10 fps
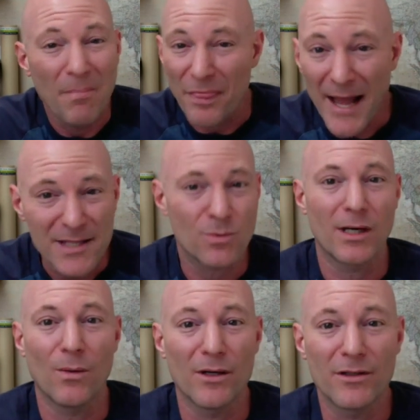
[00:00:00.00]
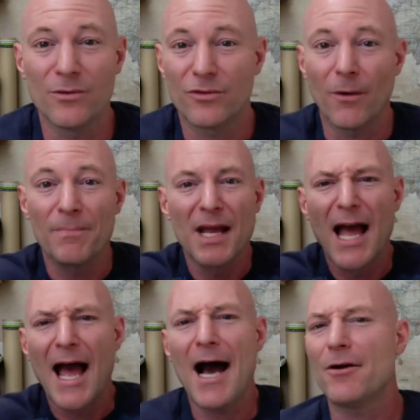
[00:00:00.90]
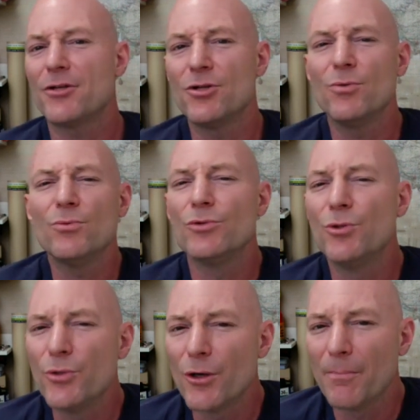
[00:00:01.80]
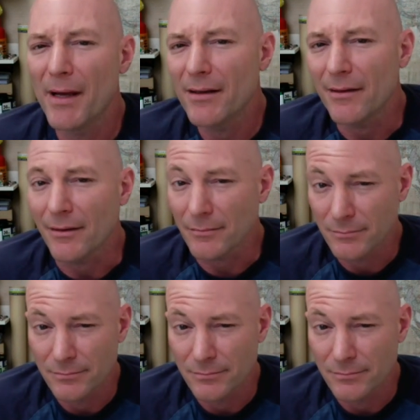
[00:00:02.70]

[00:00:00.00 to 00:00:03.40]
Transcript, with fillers: That's what I want to do. So how do you do your banking?